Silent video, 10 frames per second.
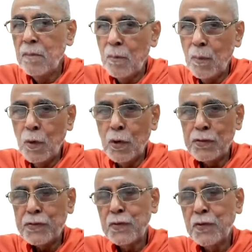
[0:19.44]
more
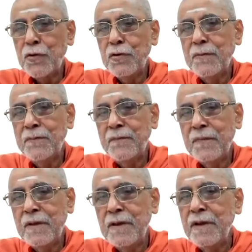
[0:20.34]
so
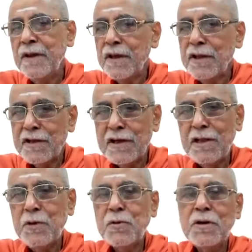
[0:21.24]
in
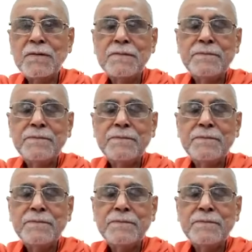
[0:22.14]
Kali Yuga.